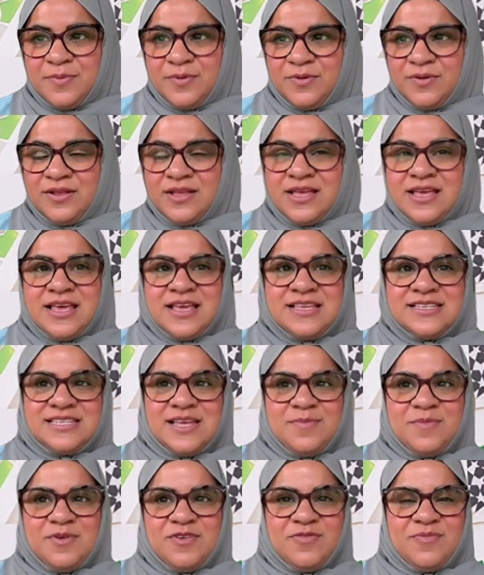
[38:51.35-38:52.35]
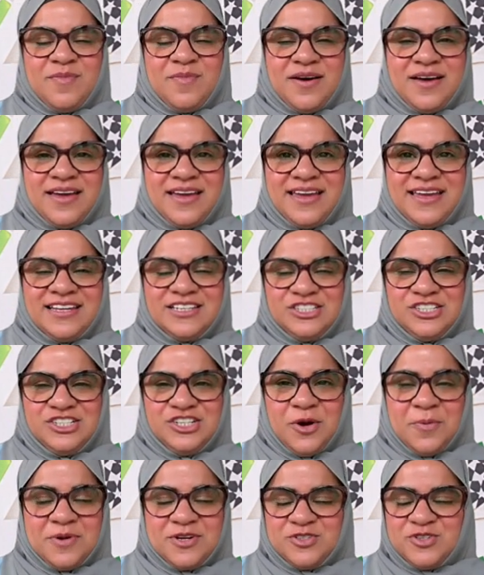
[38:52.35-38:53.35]
and really stretch out those
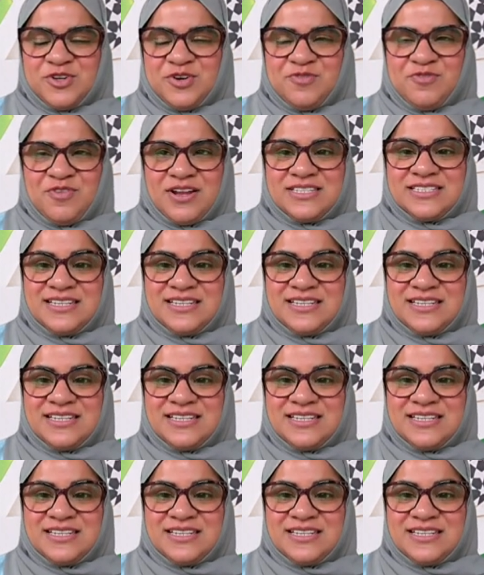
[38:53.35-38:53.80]
processes you enjoy.